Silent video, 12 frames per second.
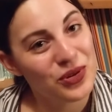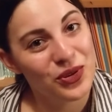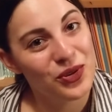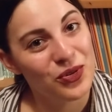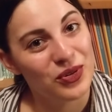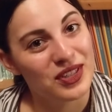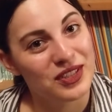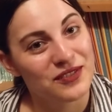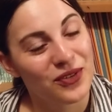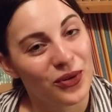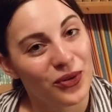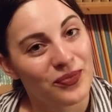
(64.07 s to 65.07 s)
what Google is
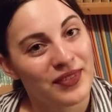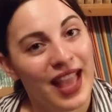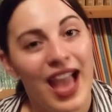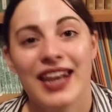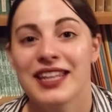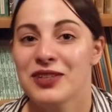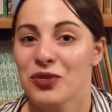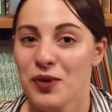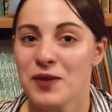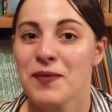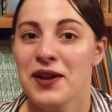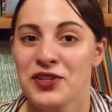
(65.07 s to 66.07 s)
for, and it's
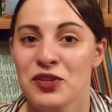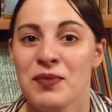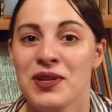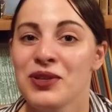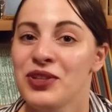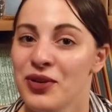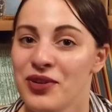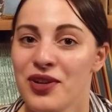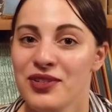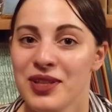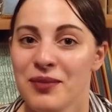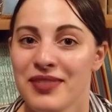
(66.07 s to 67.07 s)
always better to admit you don't
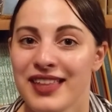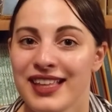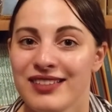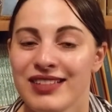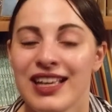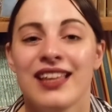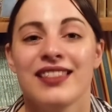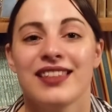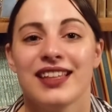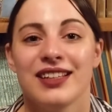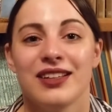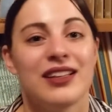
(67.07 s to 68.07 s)
know something
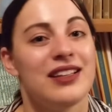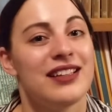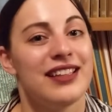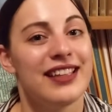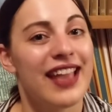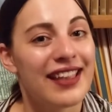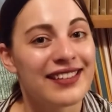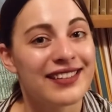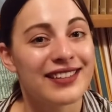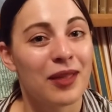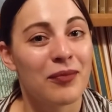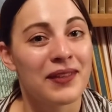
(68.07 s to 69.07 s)
than guess
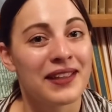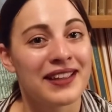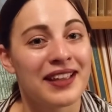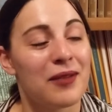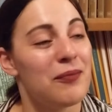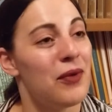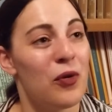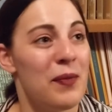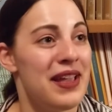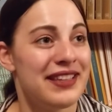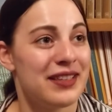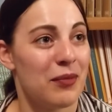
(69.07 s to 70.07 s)
at something or
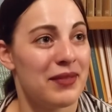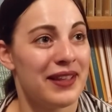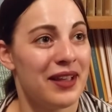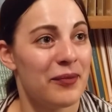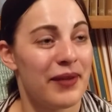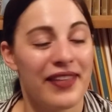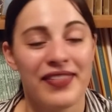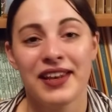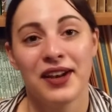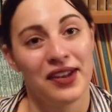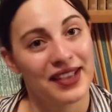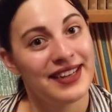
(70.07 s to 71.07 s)
make something up and
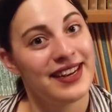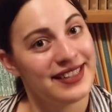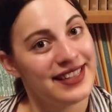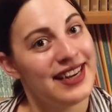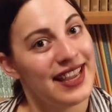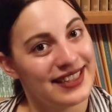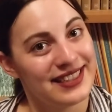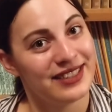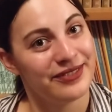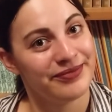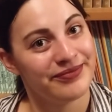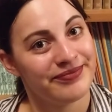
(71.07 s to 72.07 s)
then look like an idiot later.
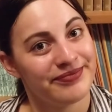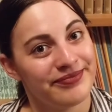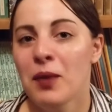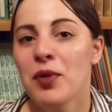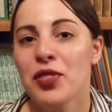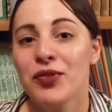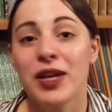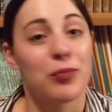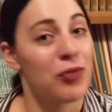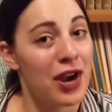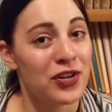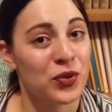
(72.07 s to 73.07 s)
Number 3, a
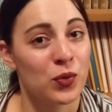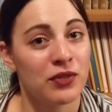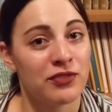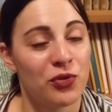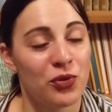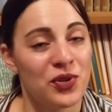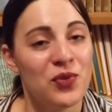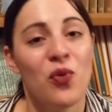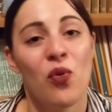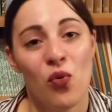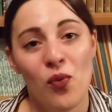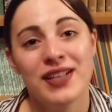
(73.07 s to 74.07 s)
practical one for you,
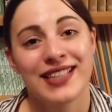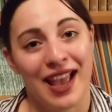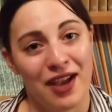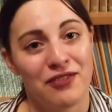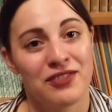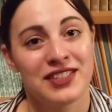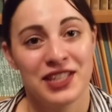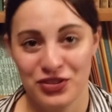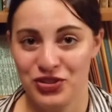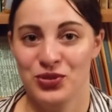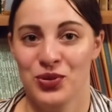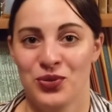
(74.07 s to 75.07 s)
always have
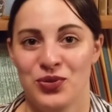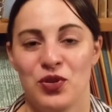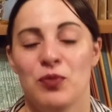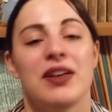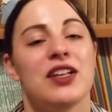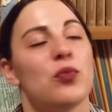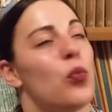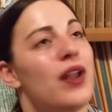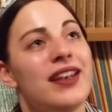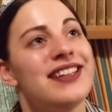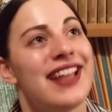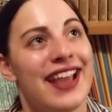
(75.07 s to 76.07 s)
tissues on you, because
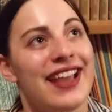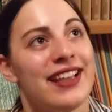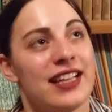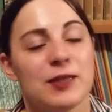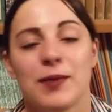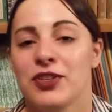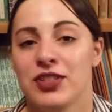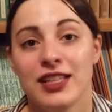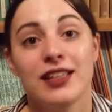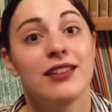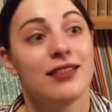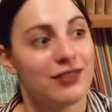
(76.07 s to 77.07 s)
one day,
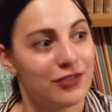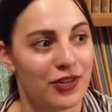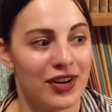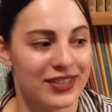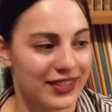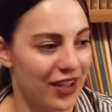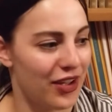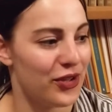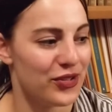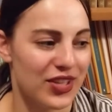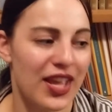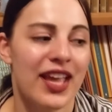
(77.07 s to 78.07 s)
especially for us
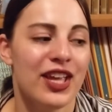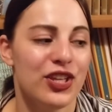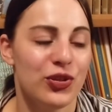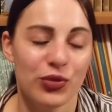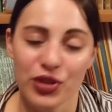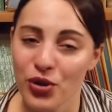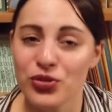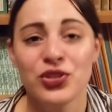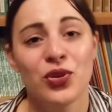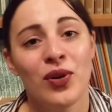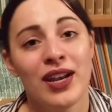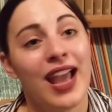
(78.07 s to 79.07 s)
girls, you'll go to the
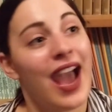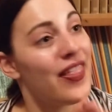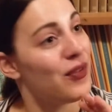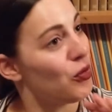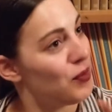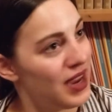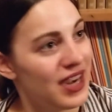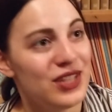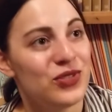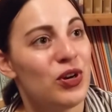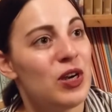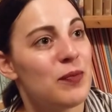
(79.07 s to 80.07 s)
toilet and there won't be
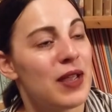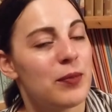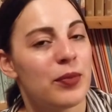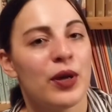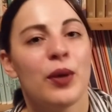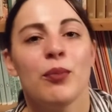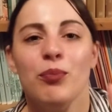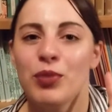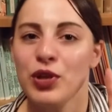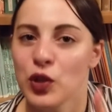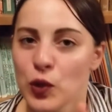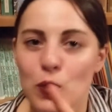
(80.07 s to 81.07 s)
any toilet paper,
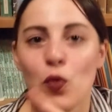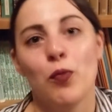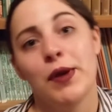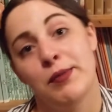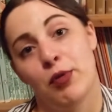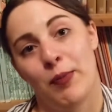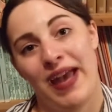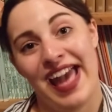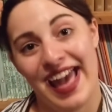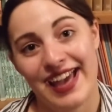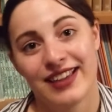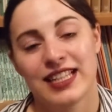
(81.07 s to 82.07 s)
but you will be
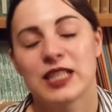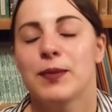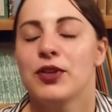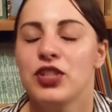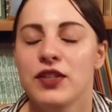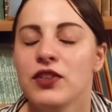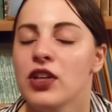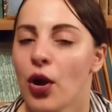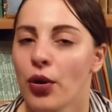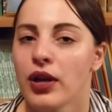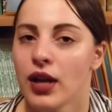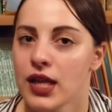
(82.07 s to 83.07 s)
prepared, especially if you
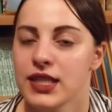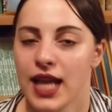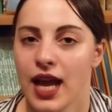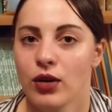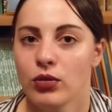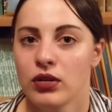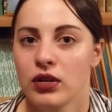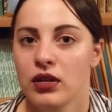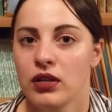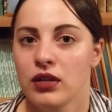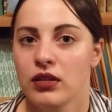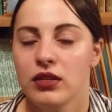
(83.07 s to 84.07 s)
go on a night out.
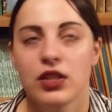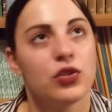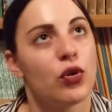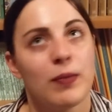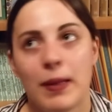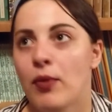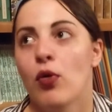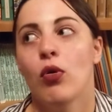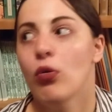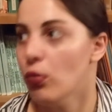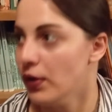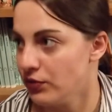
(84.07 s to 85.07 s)
The toilet paper
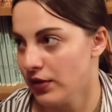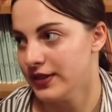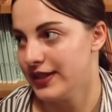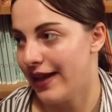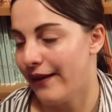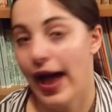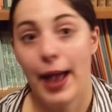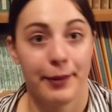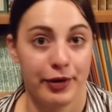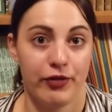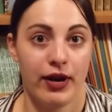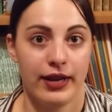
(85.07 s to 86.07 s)
always runs out,
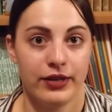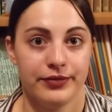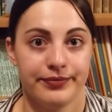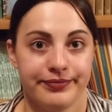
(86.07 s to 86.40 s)
am I right?